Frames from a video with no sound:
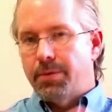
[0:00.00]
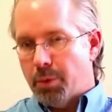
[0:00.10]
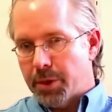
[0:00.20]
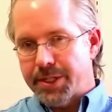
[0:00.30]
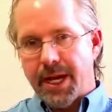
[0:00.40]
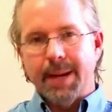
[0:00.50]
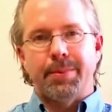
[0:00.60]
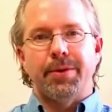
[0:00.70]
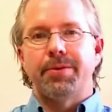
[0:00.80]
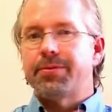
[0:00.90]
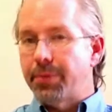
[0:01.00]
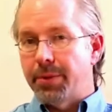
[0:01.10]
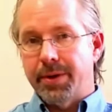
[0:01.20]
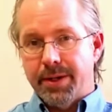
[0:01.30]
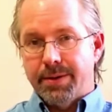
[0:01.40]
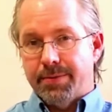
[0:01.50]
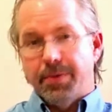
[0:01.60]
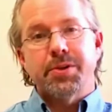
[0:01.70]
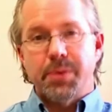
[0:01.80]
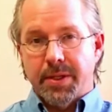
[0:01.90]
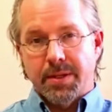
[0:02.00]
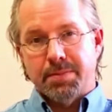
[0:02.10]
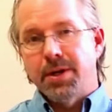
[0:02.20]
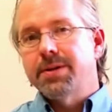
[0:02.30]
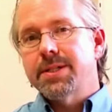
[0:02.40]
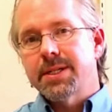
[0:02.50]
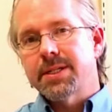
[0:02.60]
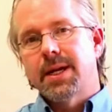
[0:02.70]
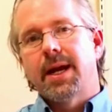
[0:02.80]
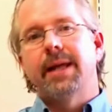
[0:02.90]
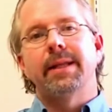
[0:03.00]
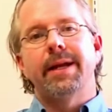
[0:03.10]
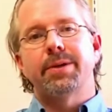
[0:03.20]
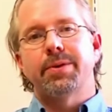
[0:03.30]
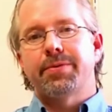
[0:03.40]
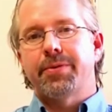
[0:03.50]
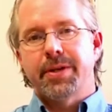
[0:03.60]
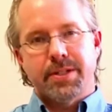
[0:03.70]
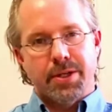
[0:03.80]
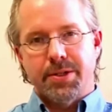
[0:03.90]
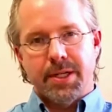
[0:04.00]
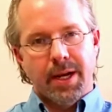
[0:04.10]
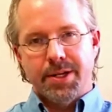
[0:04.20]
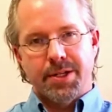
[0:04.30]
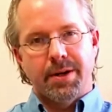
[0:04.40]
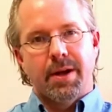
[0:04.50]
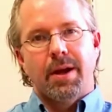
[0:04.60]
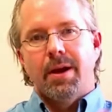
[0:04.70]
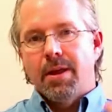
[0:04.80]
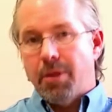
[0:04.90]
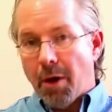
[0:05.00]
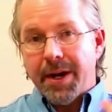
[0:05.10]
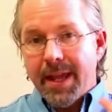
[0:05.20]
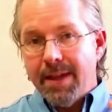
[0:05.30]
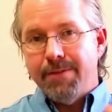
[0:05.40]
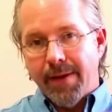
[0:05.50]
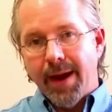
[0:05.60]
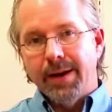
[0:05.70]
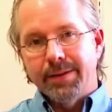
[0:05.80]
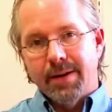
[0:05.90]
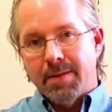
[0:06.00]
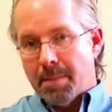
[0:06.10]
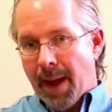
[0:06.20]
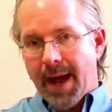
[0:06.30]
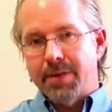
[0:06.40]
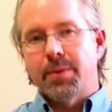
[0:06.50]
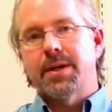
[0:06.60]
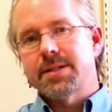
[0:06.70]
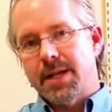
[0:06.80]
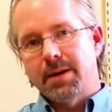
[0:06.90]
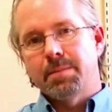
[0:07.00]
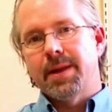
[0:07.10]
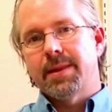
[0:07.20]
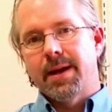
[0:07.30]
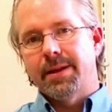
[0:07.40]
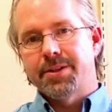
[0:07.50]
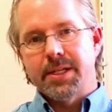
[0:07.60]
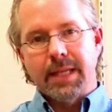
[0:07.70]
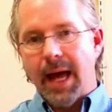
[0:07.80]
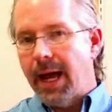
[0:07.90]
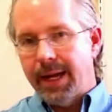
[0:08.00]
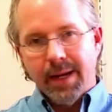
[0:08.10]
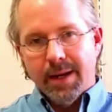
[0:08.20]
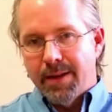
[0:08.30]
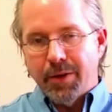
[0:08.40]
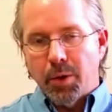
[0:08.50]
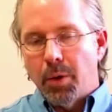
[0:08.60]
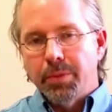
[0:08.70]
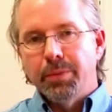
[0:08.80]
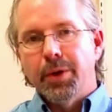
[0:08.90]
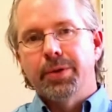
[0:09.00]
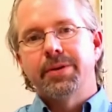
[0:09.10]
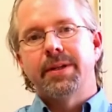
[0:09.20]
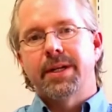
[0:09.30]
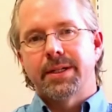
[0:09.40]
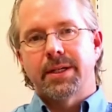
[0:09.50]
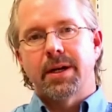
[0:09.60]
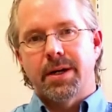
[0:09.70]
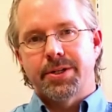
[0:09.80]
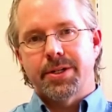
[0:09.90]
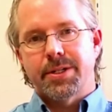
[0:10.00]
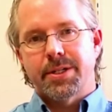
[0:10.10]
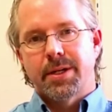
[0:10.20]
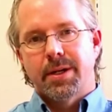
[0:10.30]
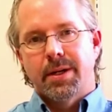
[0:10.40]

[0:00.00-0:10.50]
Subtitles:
For example, Freud, first with hypnosis and later with free association, thought he found the pathway to psychopathology lie in the golden road to the unconscious.